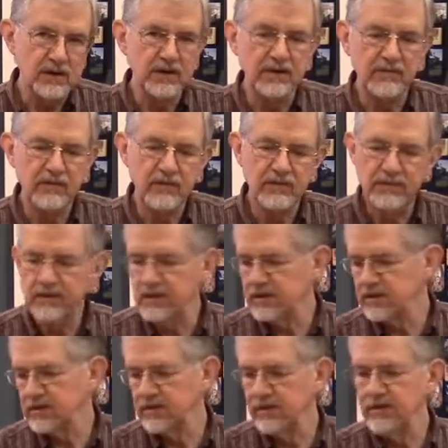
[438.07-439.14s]
If you fill this
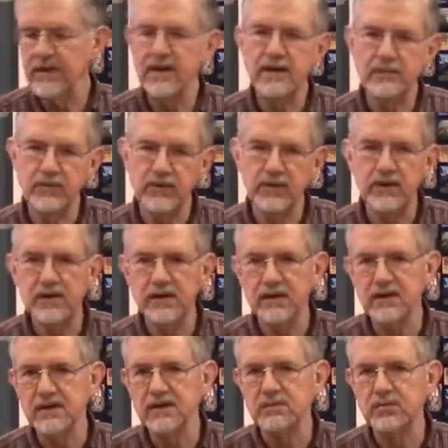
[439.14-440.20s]
whole thing up with
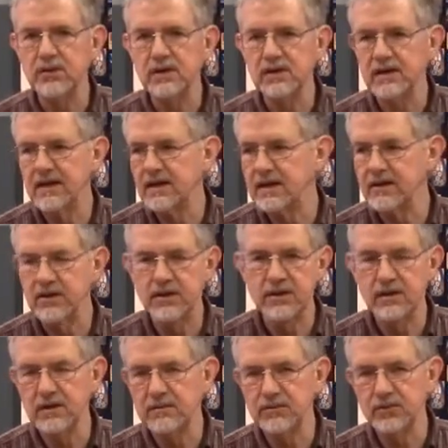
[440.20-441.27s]
cookies, put it in and you
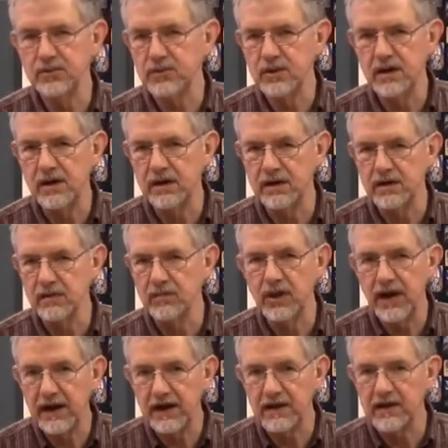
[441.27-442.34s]
cook them too long and they're
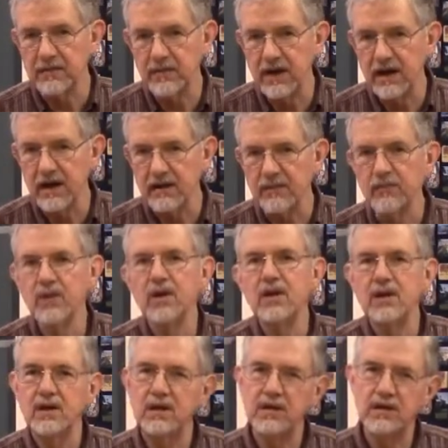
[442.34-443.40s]
black on the bottom,
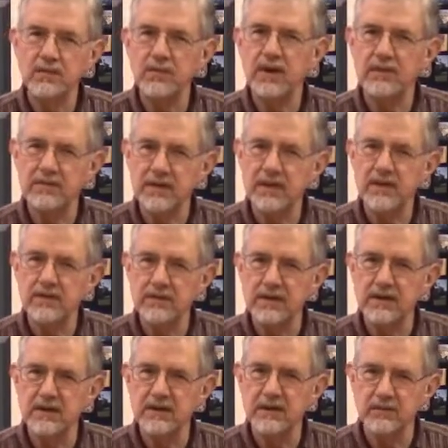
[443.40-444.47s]
you're probably going to be
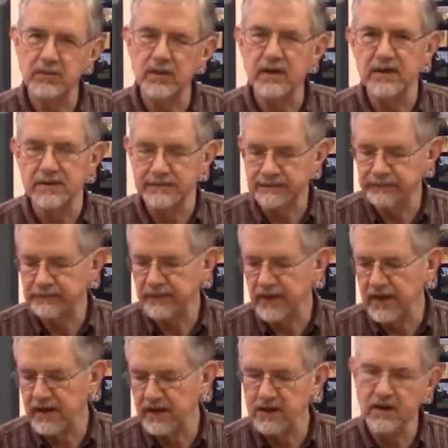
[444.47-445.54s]
disappointed.
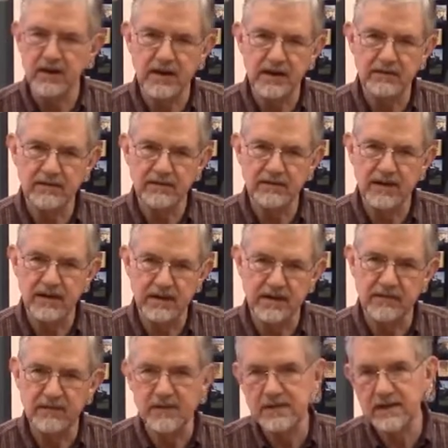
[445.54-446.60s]
And you're going to have to find a
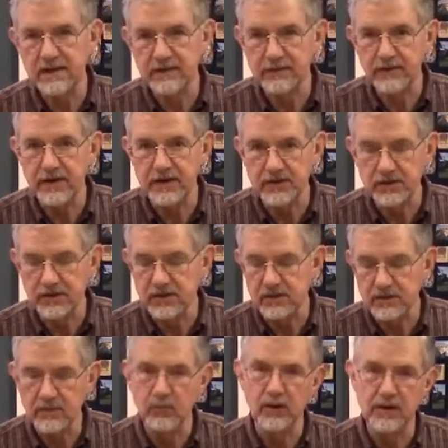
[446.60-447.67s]
different set of friends
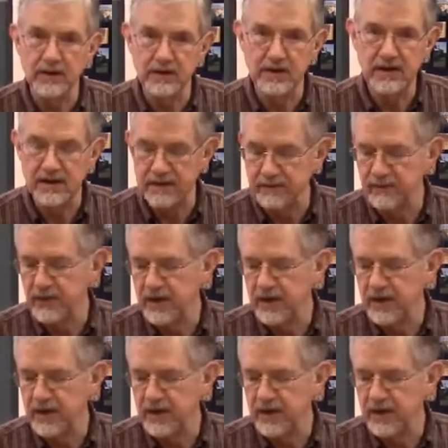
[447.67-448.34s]
who are willing to eat them.